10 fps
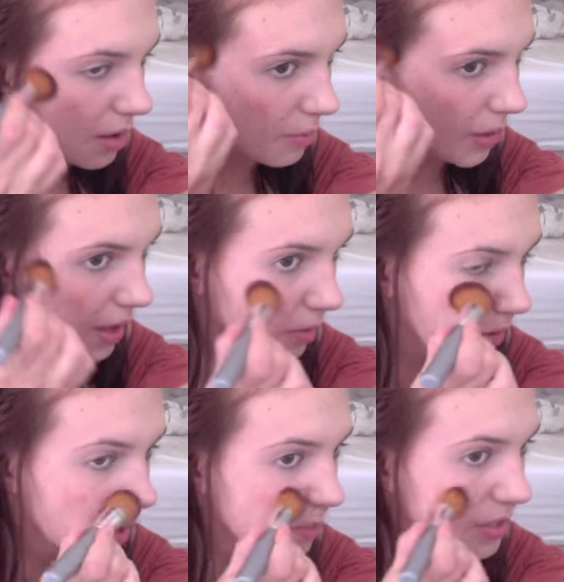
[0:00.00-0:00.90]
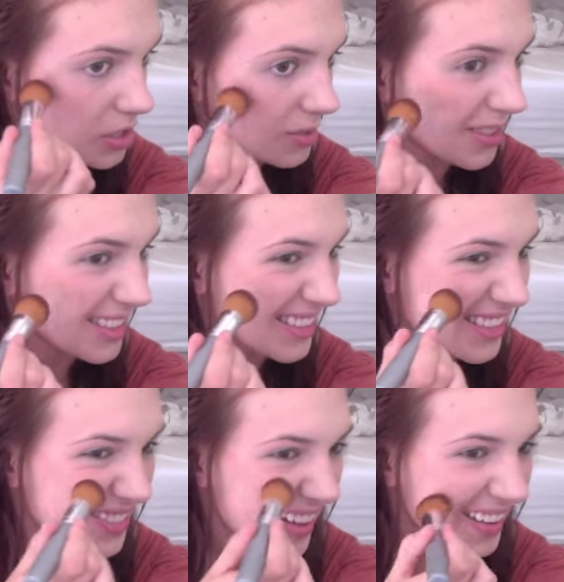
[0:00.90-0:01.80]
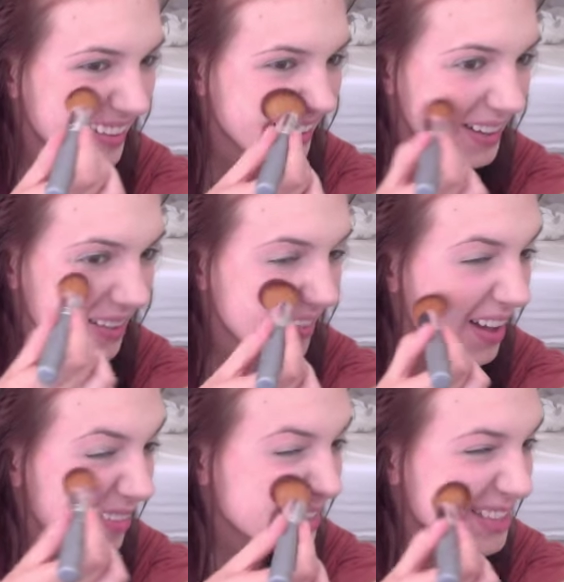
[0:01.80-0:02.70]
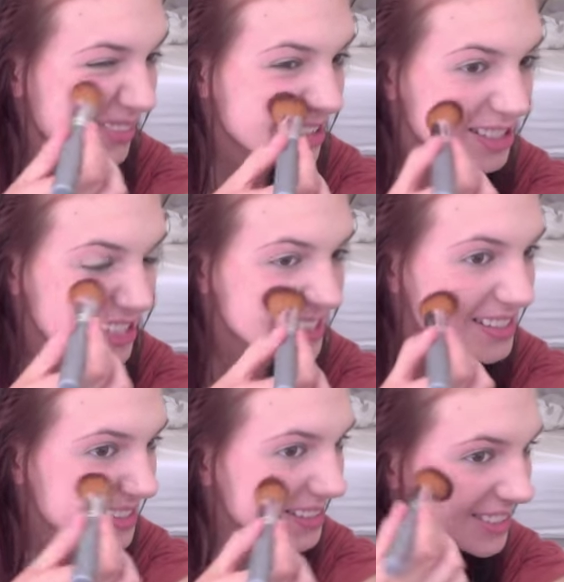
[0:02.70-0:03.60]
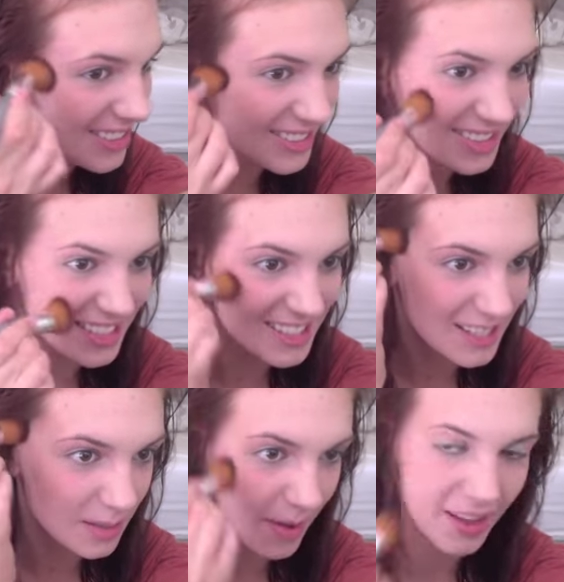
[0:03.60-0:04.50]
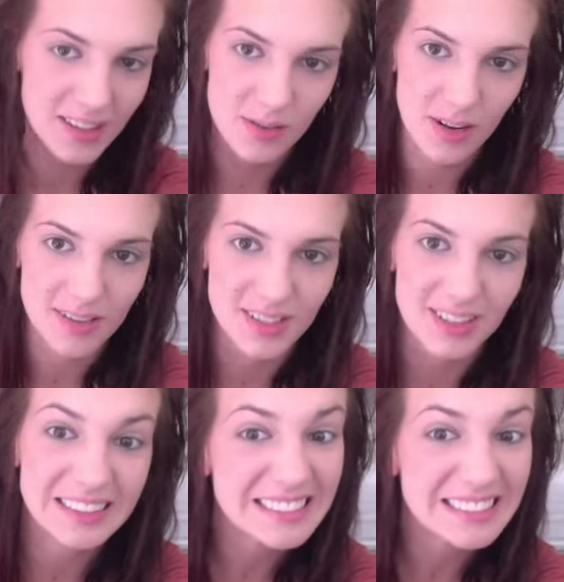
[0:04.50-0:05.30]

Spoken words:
Apply it right on my cheekbones and smile and get my outfits on my cheeks. So do a cheesy smile, that's what I always do.